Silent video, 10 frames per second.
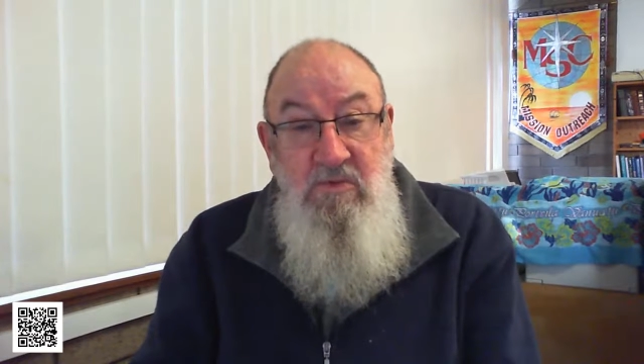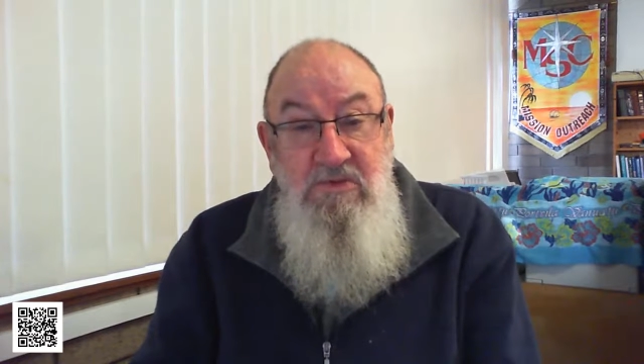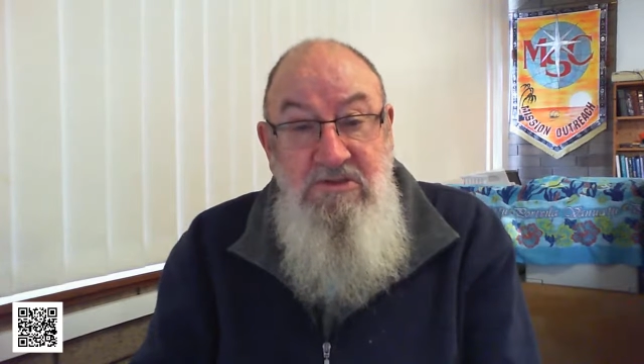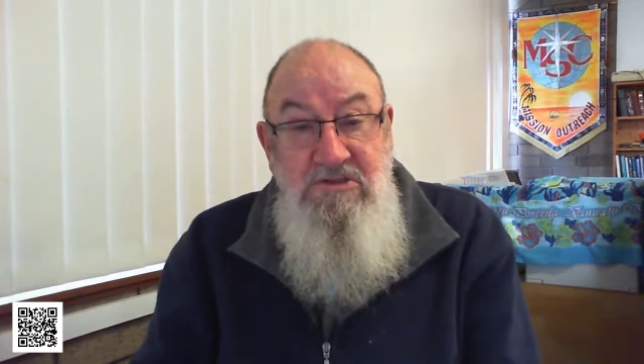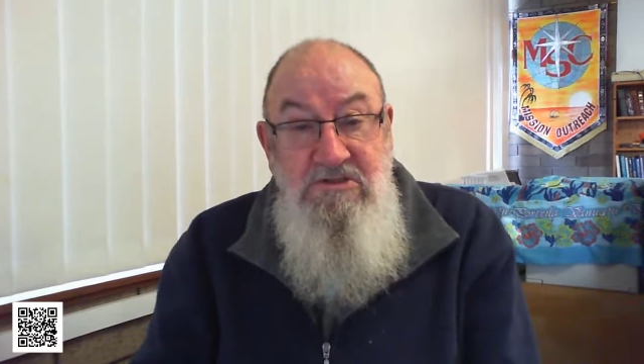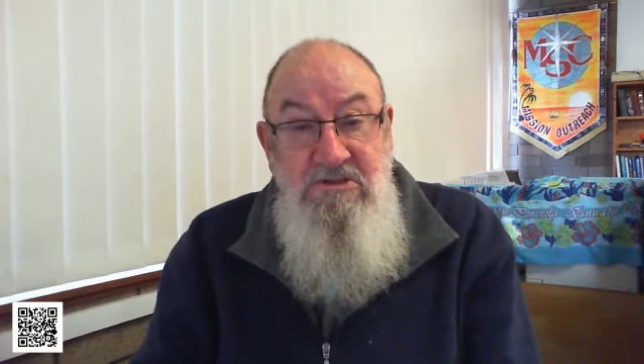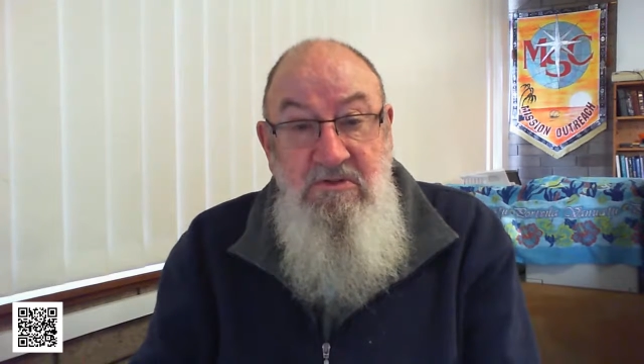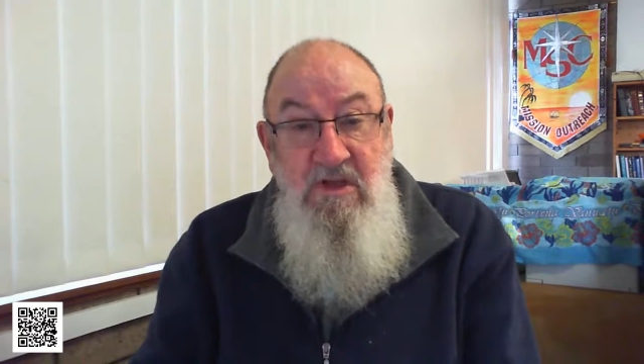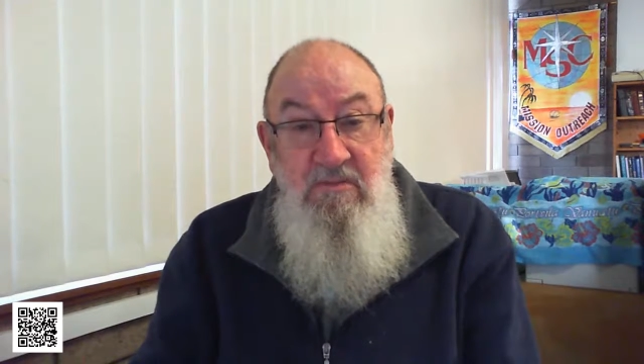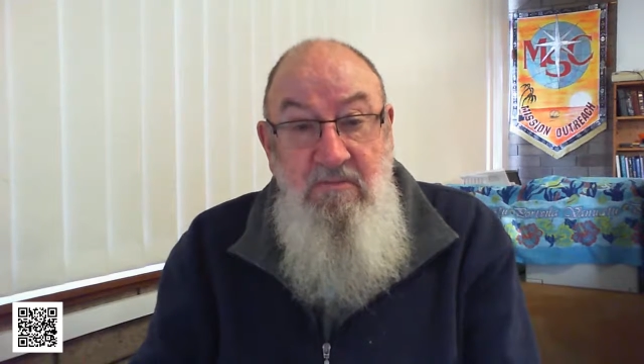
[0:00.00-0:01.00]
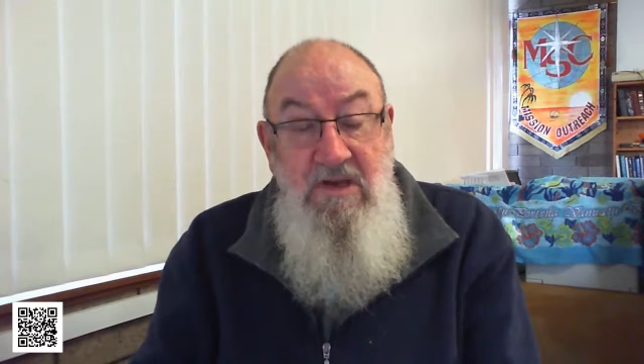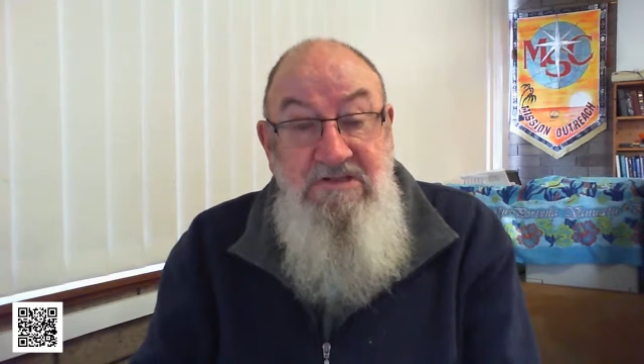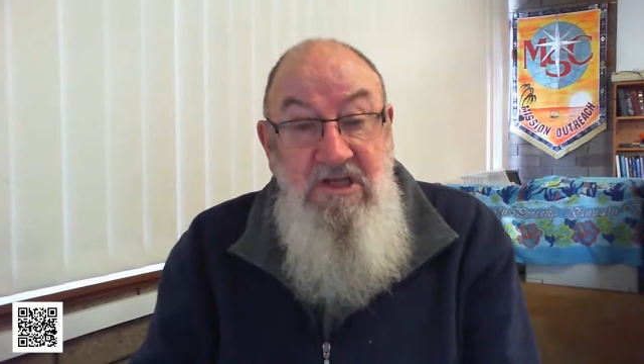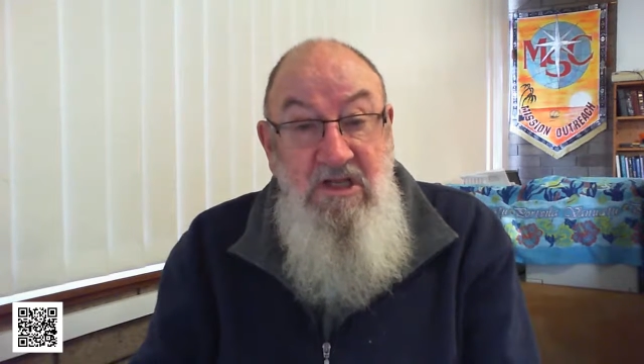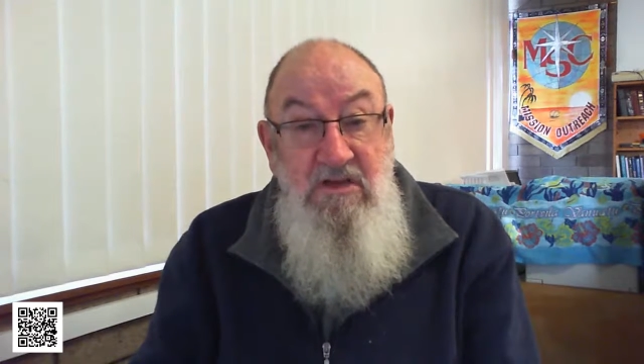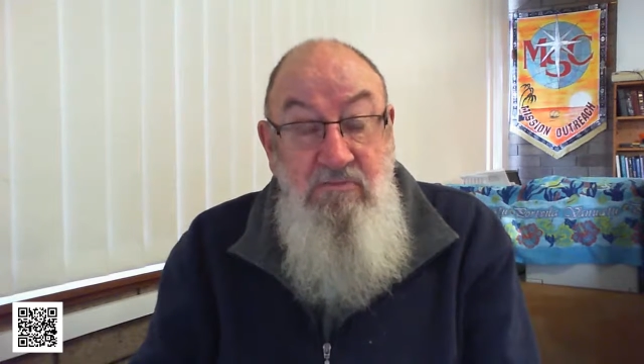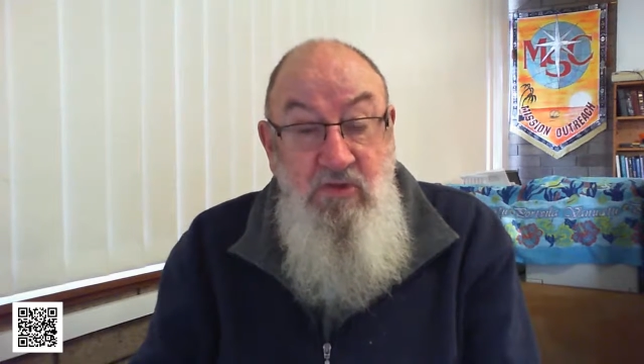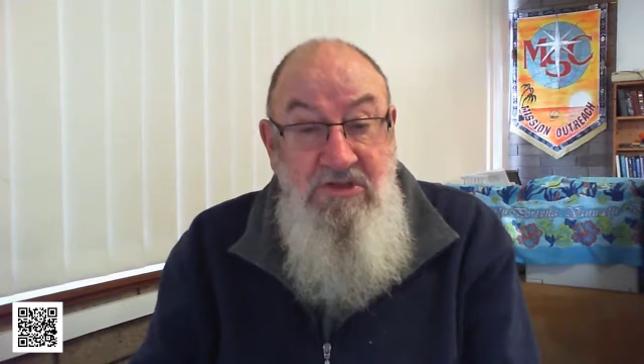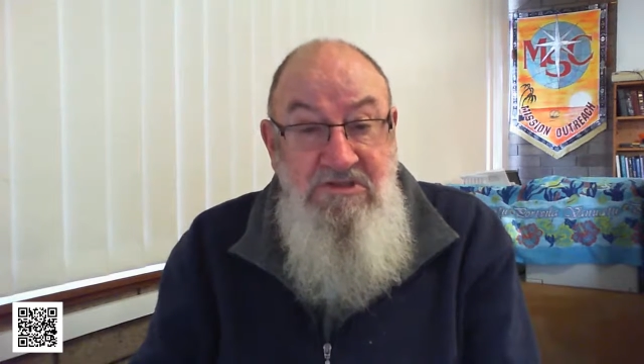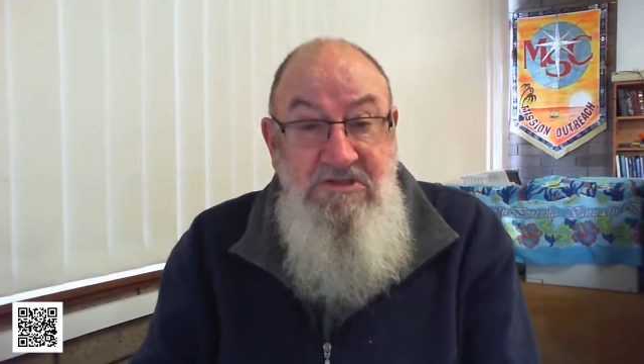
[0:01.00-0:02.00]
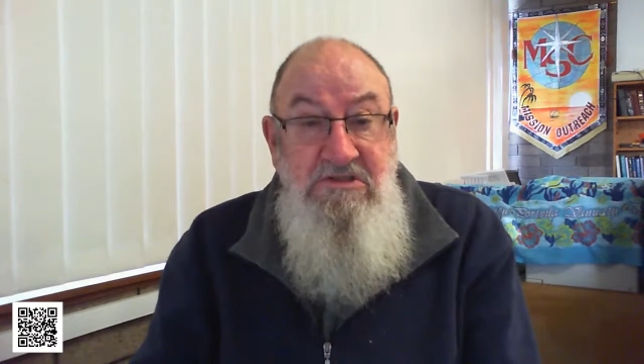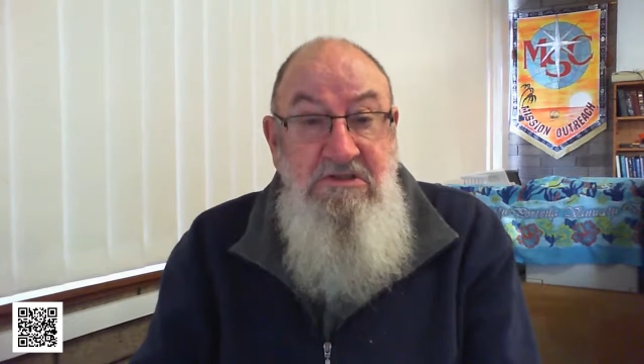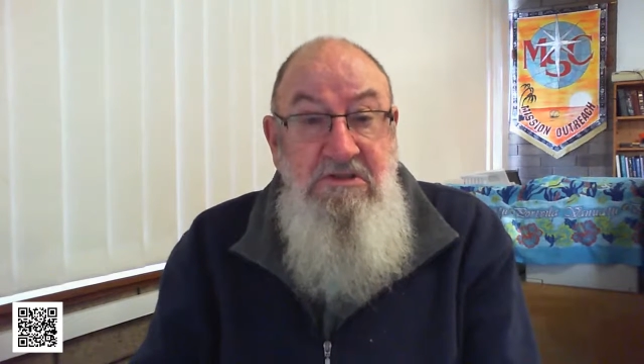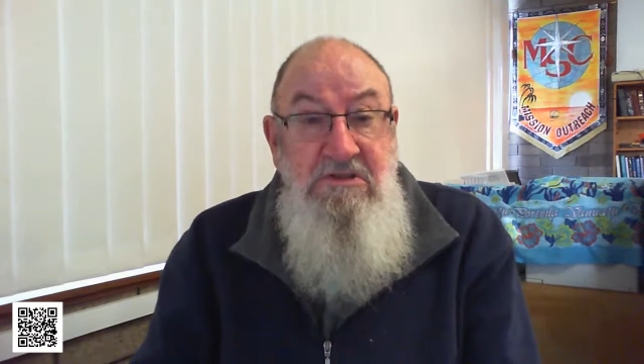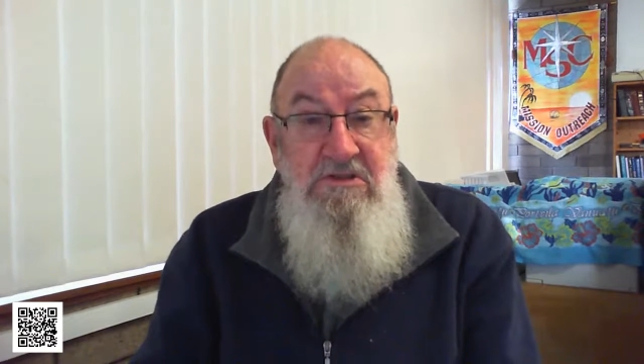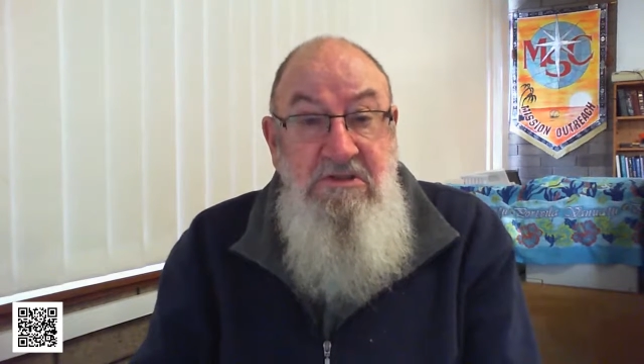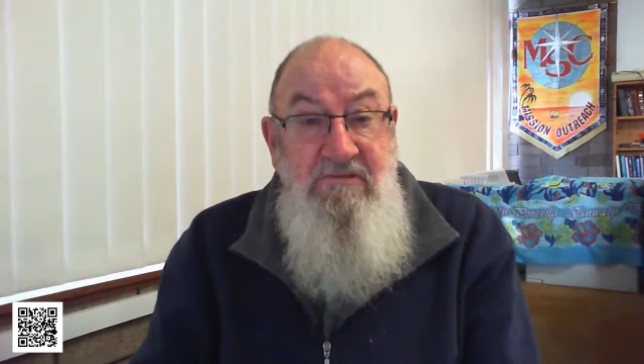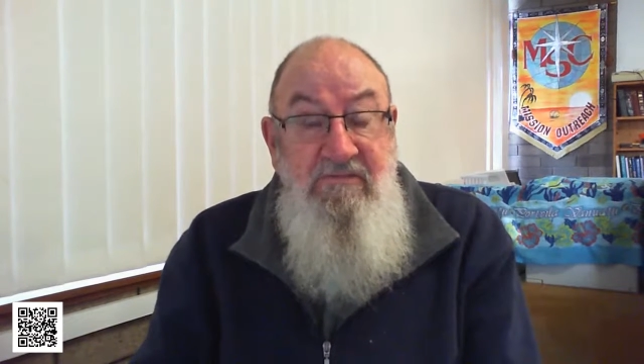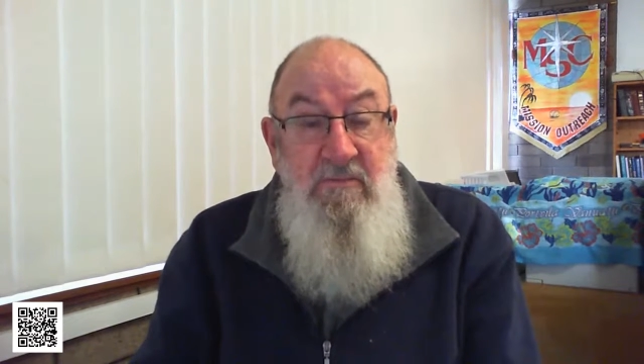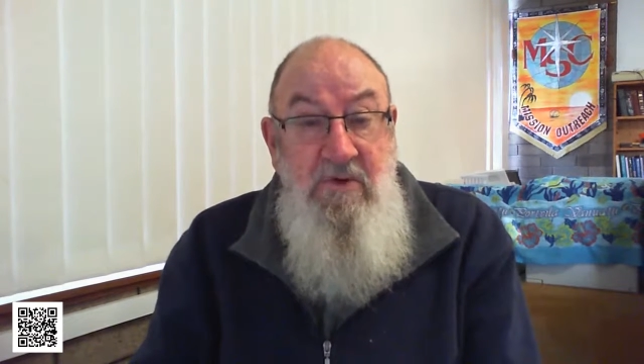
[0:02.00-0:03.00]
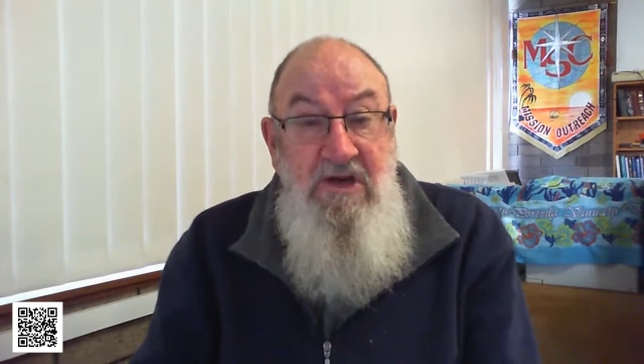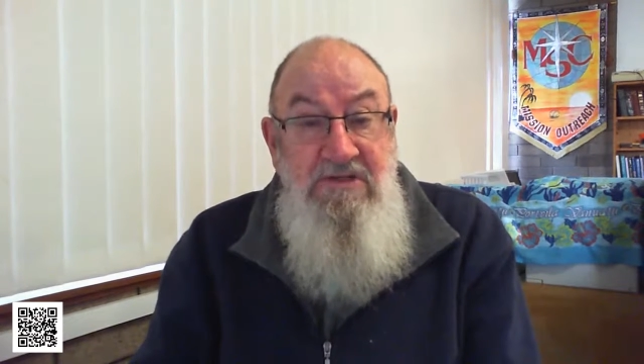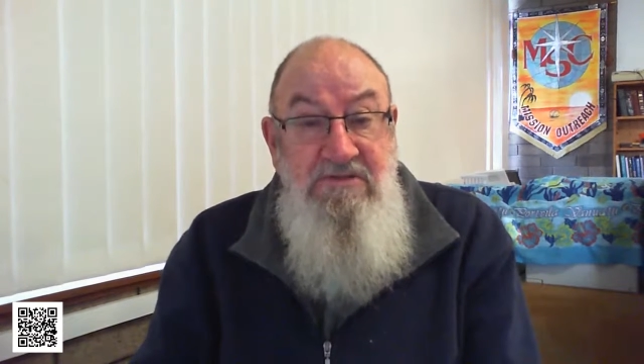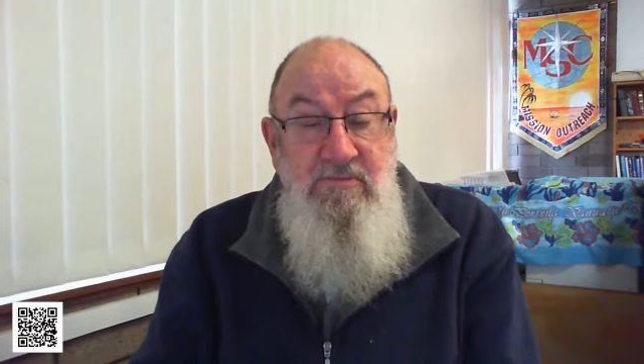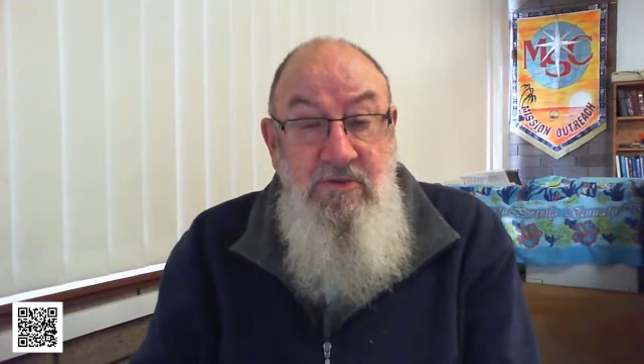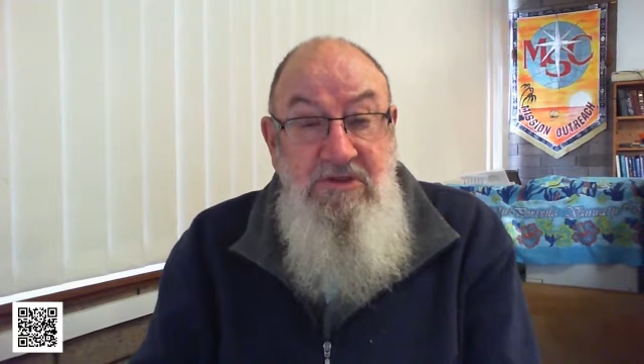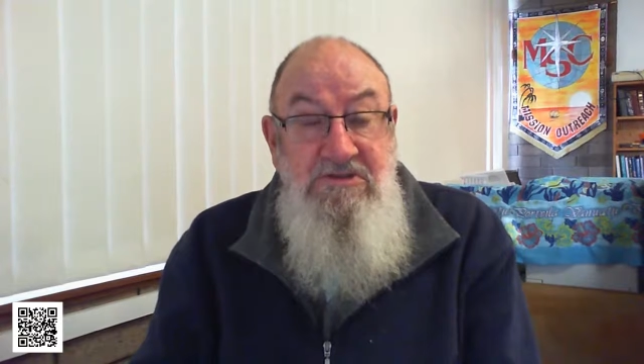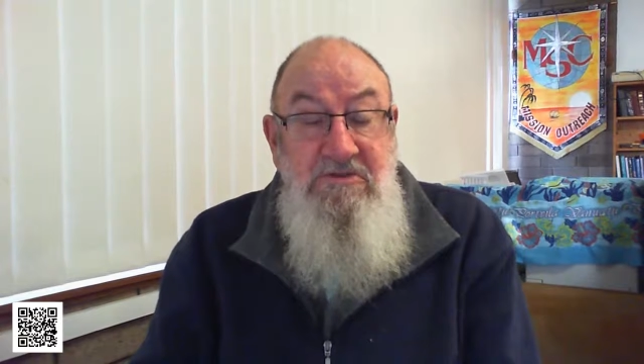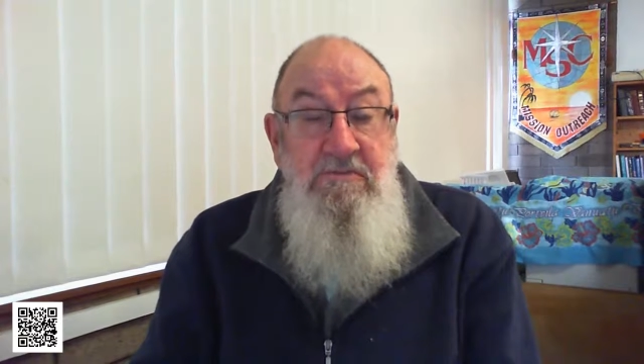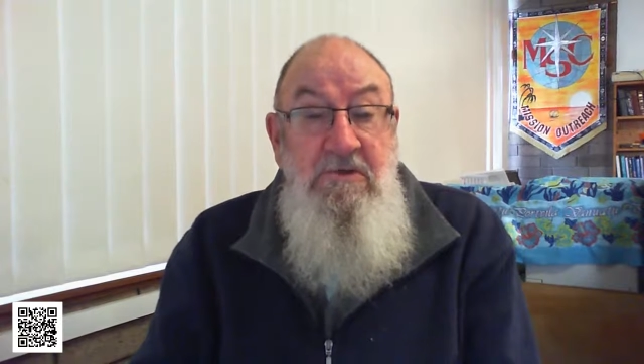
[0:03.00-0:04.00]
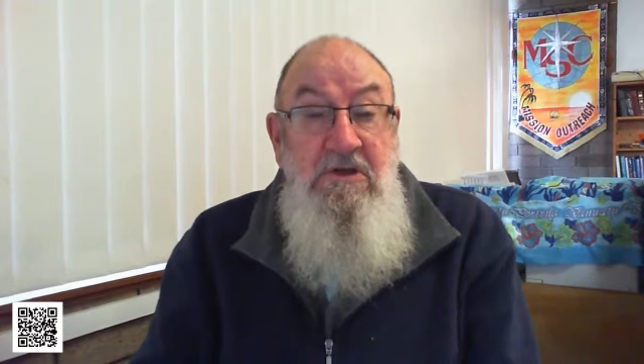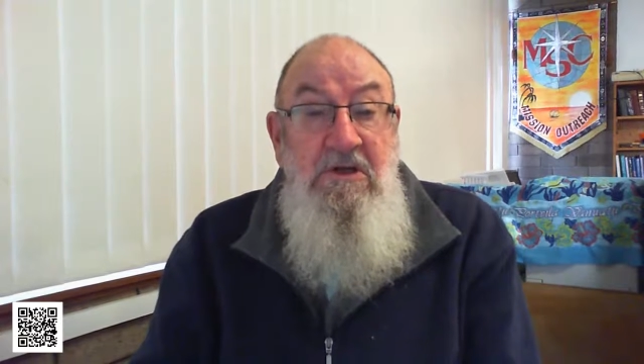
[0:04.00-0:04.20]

which is basically Buddhist, different brands of Buddhism,